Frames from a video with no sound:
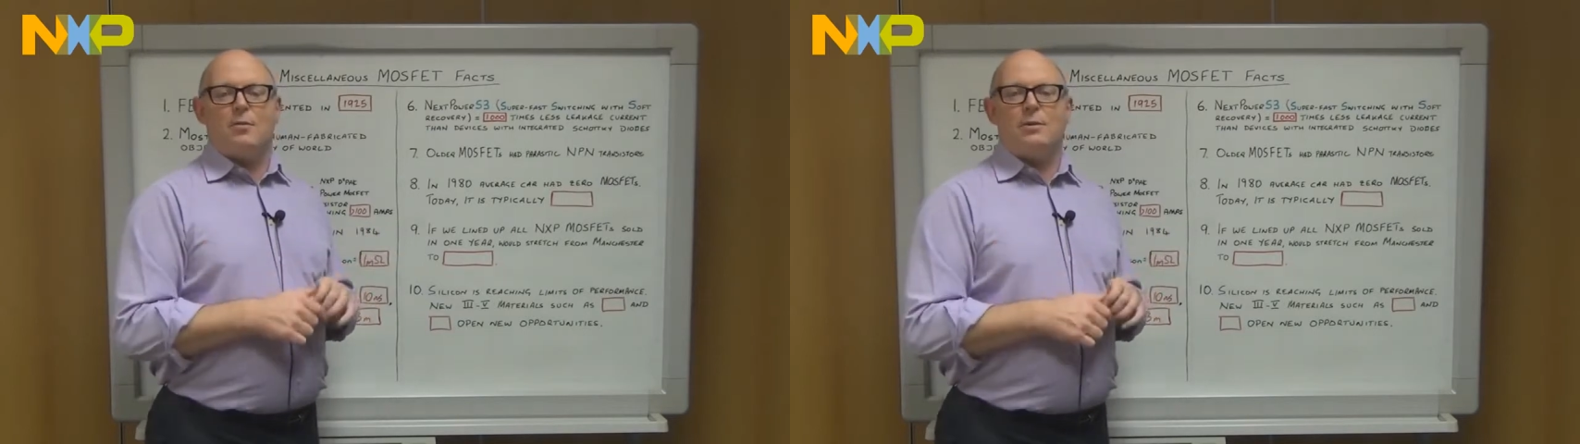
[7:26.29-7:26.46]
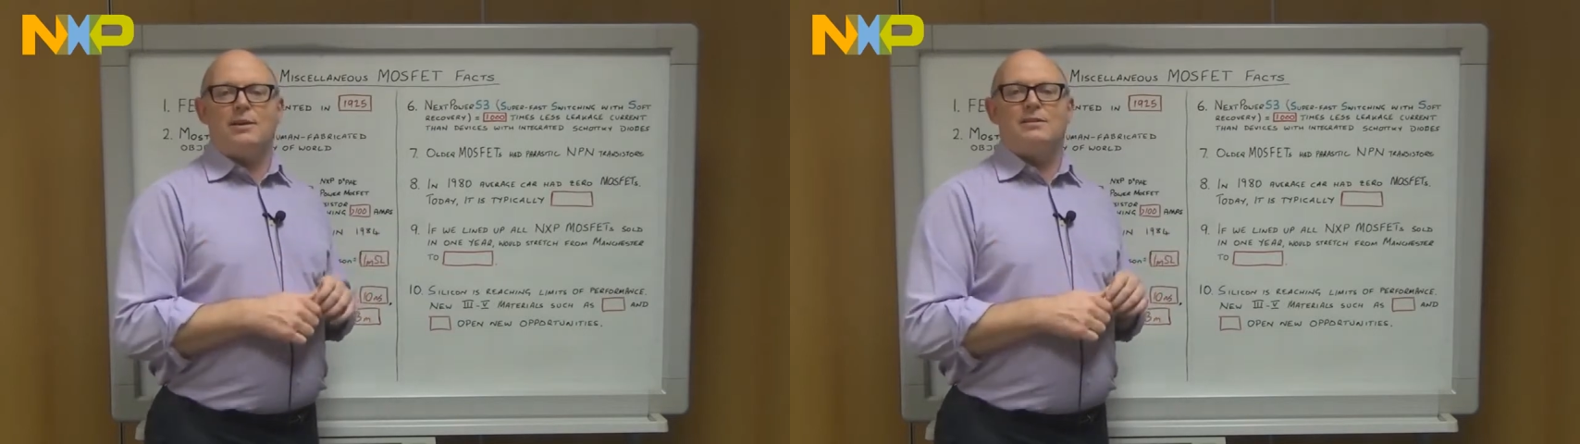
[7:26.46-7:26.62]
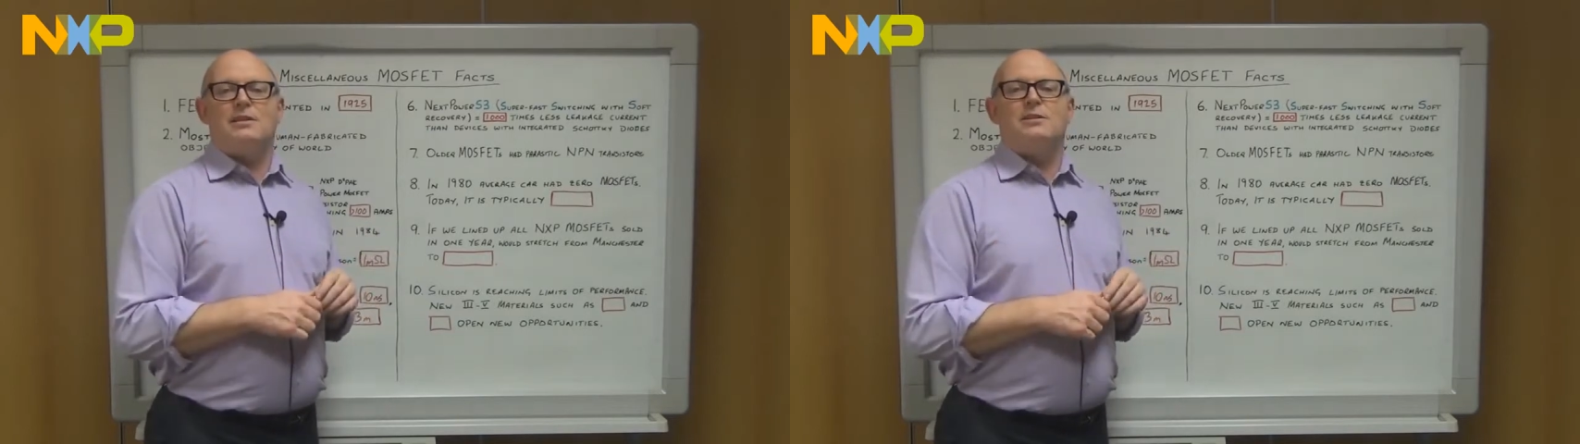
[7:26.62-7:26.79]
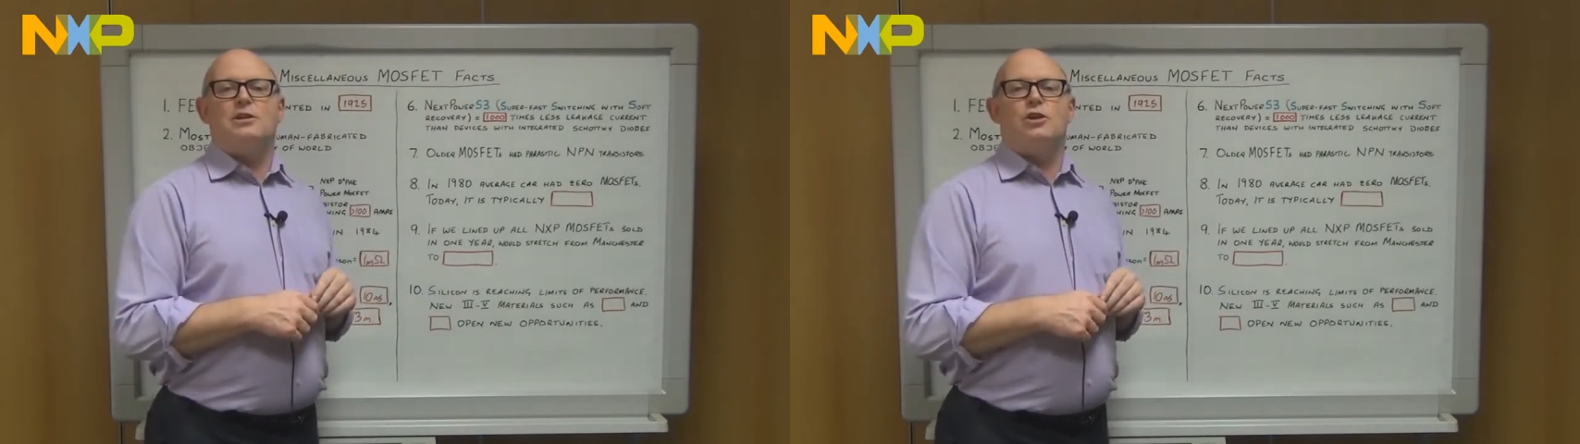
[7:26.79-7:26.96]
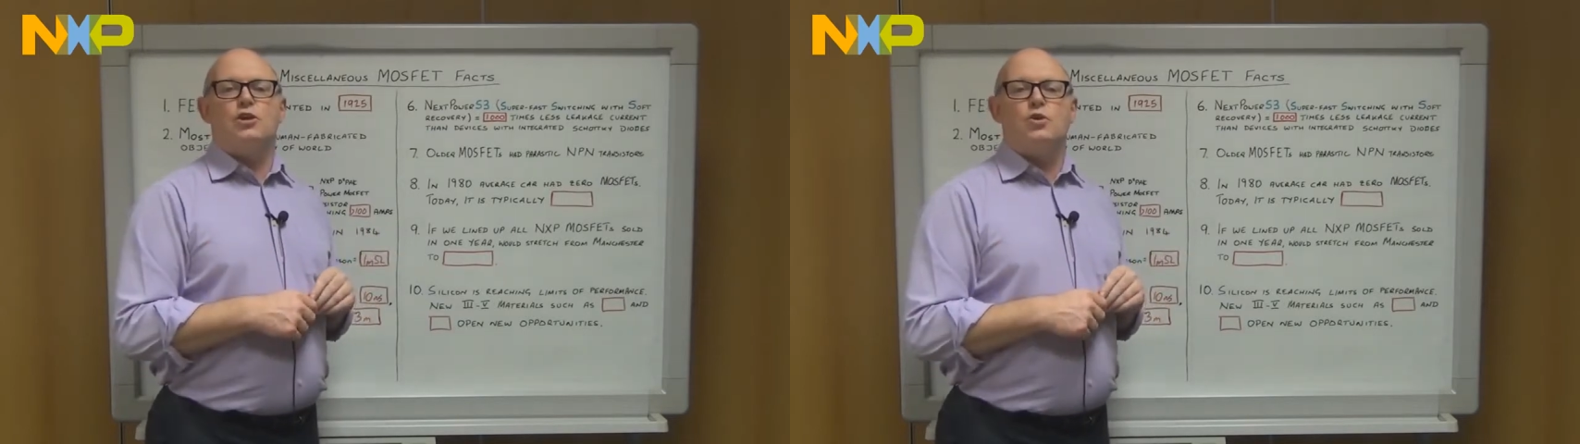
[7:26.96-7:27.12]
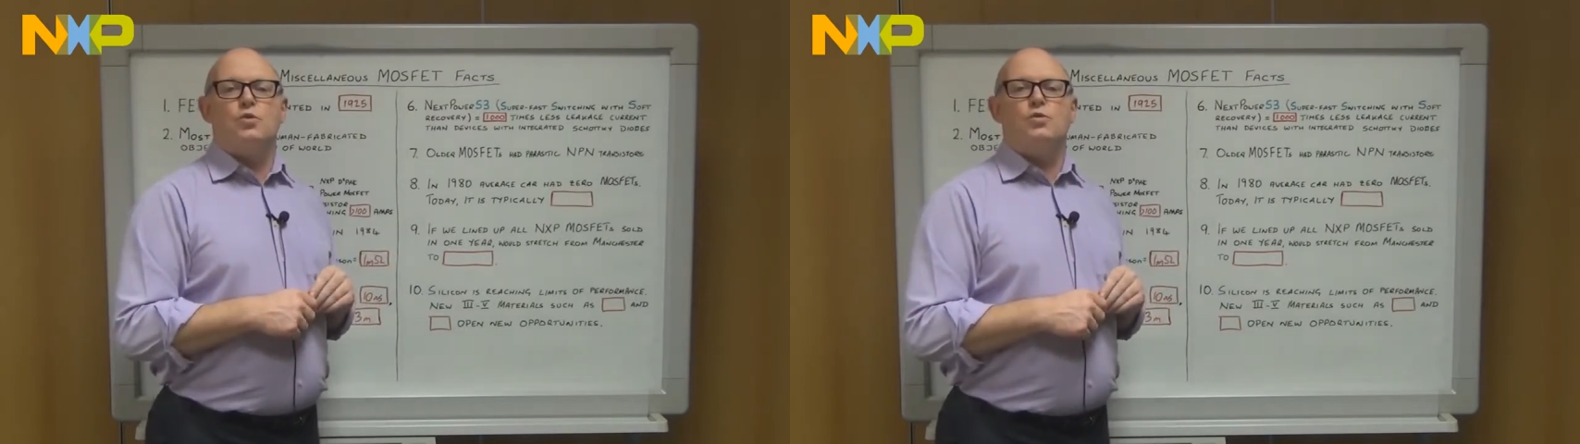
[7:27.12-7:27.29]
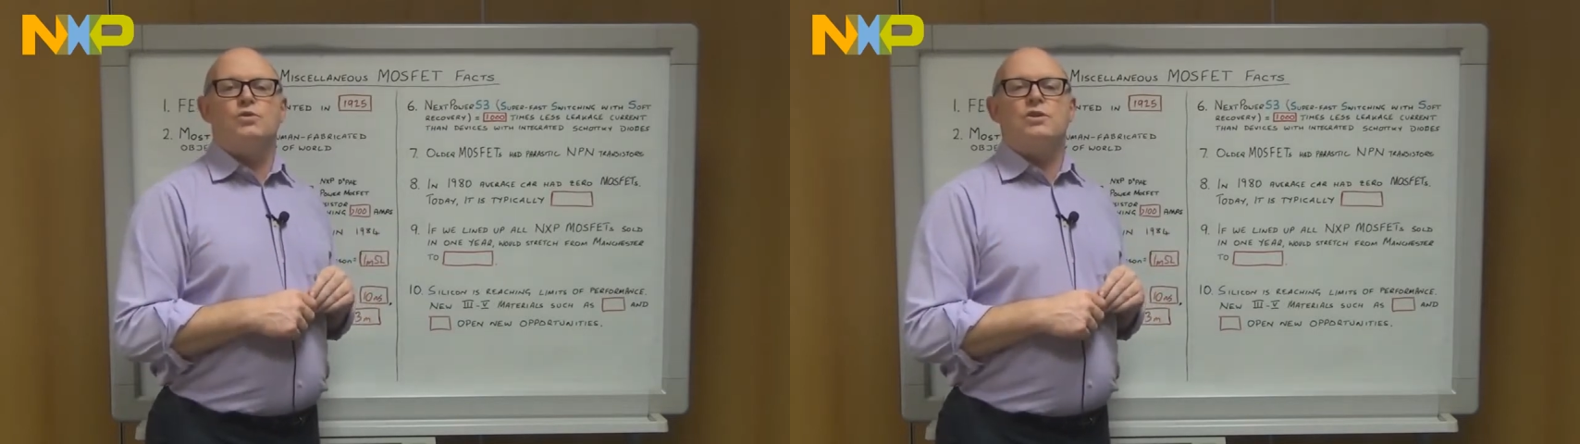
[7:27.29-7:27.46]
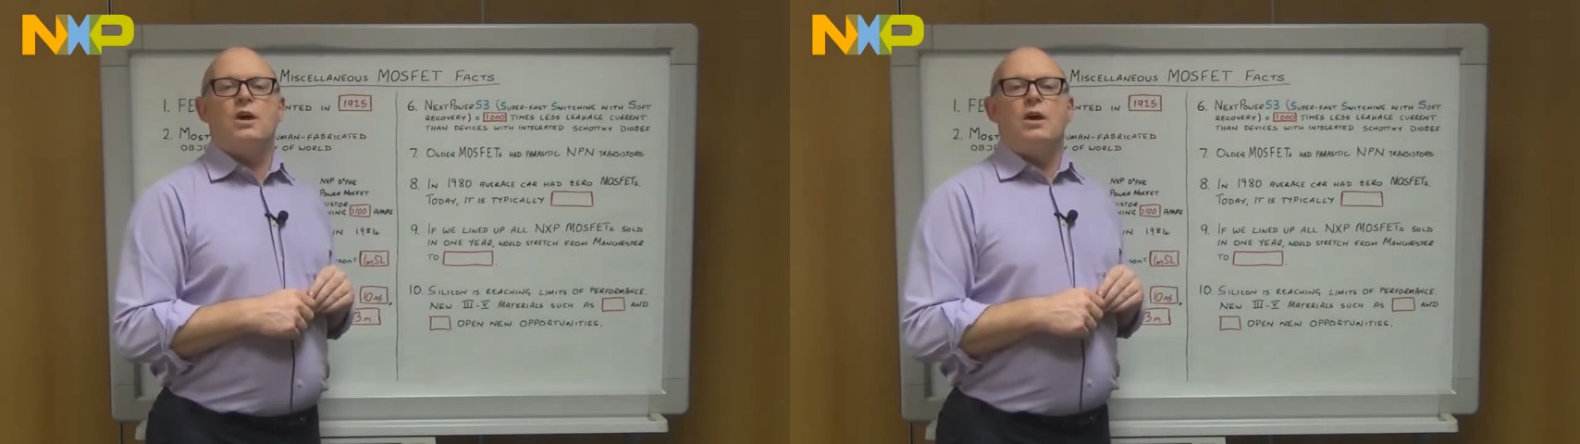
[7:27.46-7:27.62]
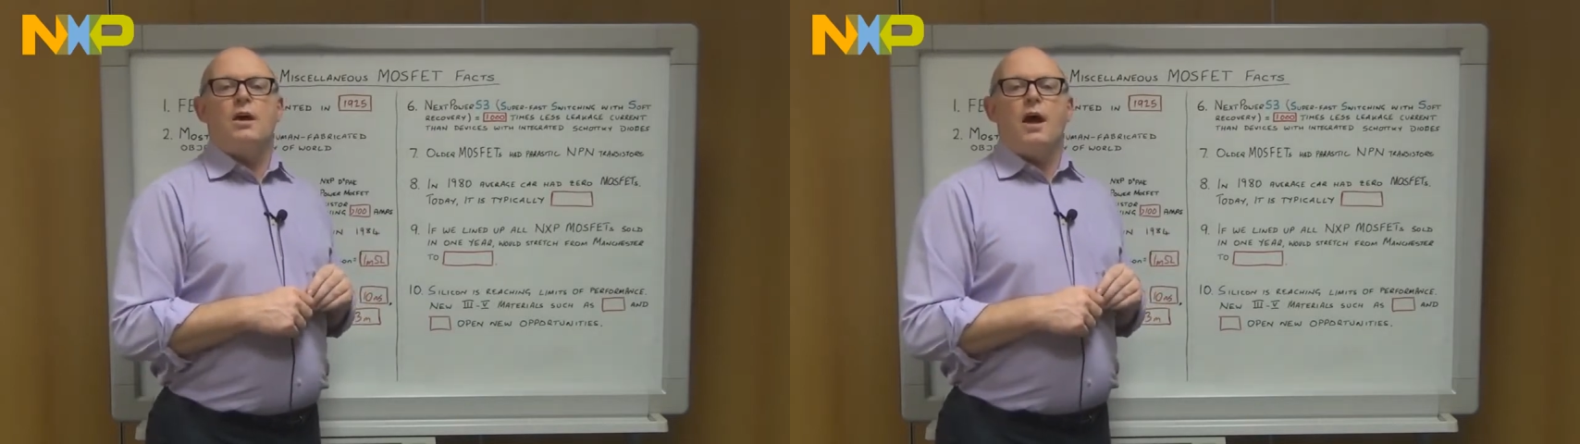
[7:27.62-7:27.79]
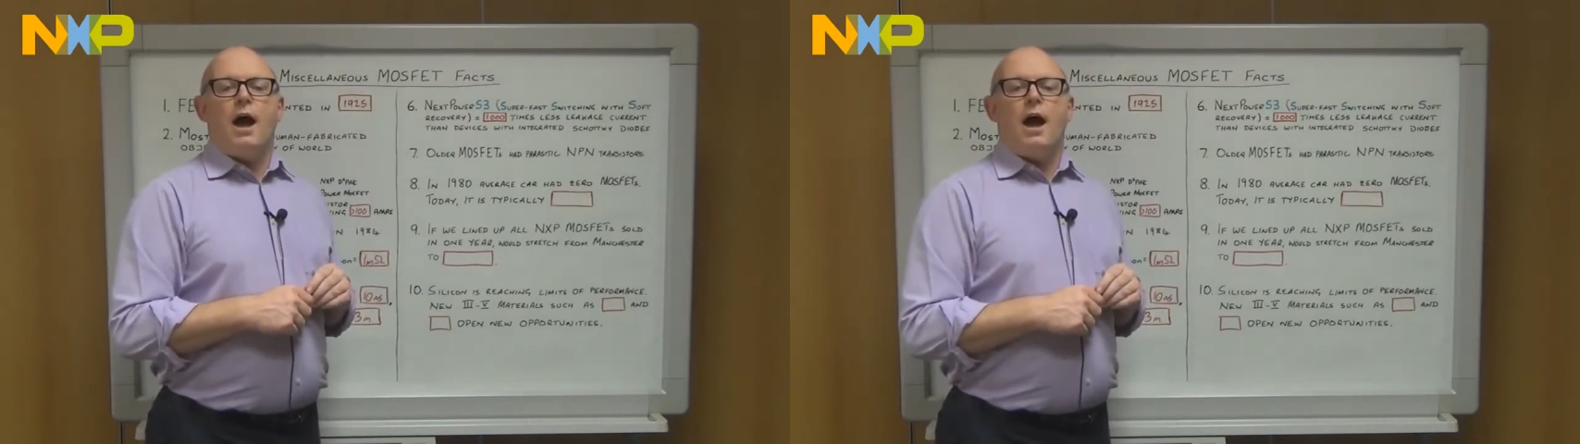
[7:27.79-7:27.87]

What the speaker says: ability to use